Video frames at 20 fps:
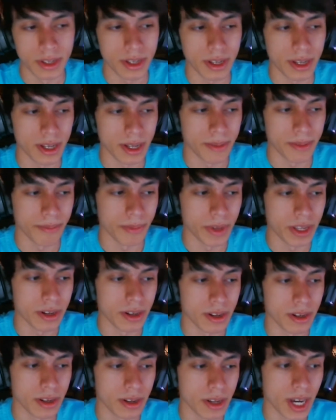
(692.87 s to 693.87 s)
but
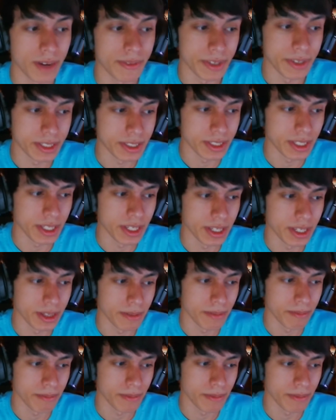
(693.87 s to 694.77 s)
obviously